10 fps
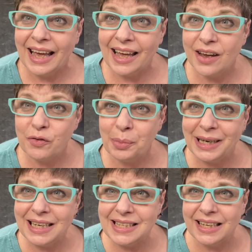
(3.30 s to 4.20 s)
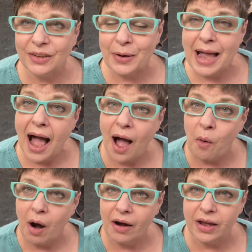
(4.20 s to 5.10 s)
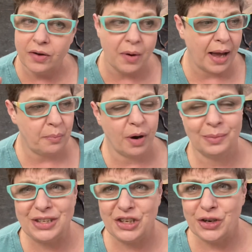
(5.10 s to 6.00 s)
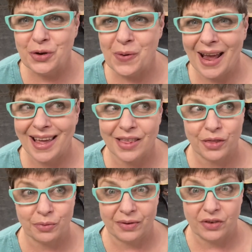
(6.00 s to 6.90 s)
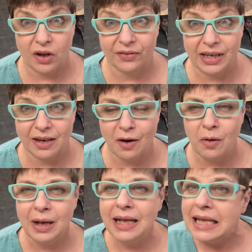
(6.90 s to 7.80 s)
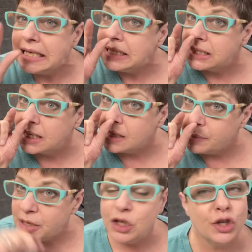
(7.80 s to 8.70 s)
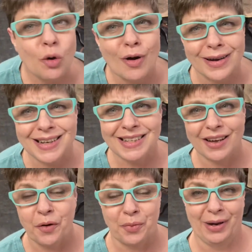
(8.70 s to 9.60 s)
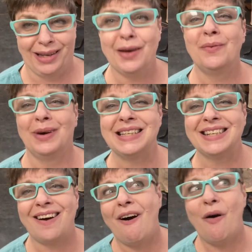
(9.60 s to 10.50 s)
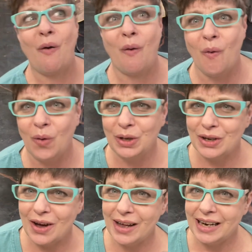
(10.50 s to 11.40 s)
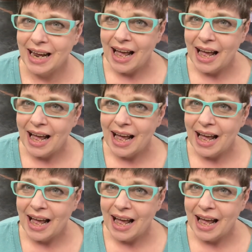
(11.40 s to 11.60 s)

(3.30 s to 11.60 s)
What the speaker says: Hey everybody, it's Hillary. How are you? I promised you a thrift haul video. It's gonna be short because there really wasn't a whole lot